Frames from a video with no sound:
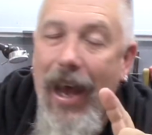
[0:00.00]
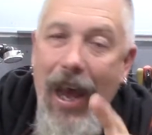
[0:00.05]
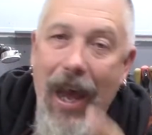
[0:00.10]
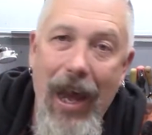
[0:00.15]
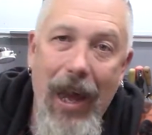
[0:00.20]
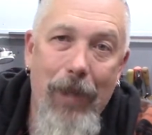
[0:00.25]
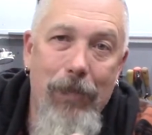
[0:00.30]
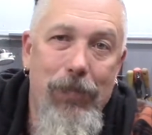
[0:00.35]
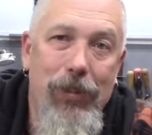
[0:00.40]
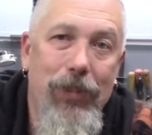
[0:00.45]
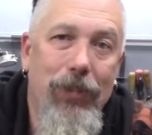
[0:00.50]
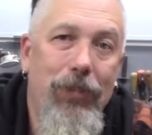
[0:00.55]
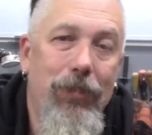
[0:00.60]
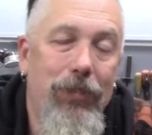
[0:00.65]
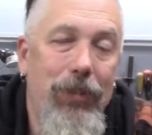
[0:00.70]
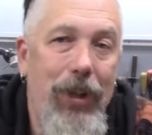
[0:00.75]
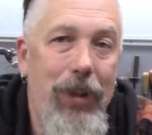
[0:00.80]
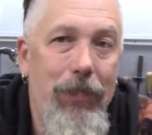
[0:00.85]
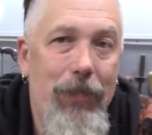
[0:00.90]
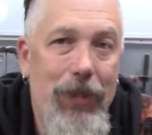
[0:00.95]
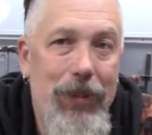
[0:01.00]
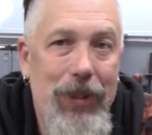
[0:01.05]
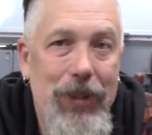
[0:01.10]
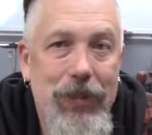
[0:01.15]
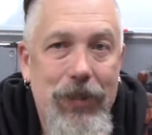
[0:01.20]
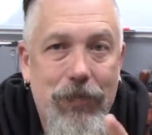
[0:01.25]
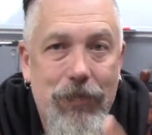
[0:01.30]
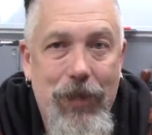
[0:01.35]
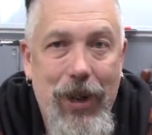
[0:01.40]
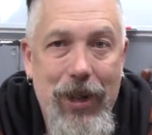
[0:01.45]
absolutely
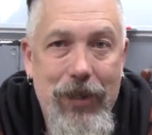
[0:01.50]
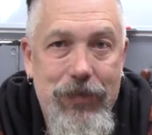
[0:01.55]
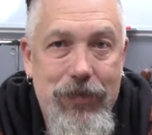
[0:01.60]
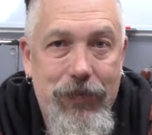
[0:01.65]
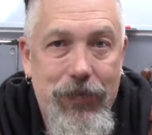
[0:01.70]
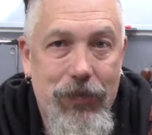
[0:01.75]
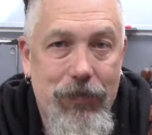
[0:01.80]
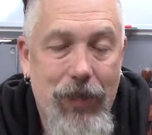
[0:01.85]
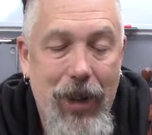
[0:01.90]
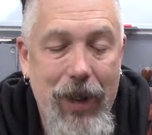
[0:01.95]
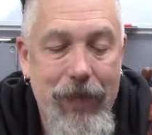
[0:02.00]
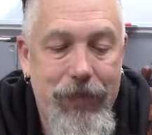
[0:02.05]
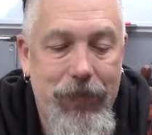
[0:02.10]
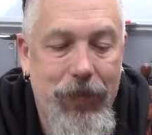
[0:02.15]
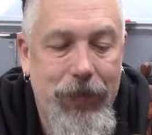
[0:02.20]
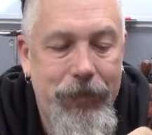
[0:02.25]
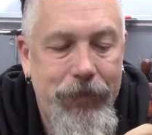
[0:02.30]
within the range of the rifle.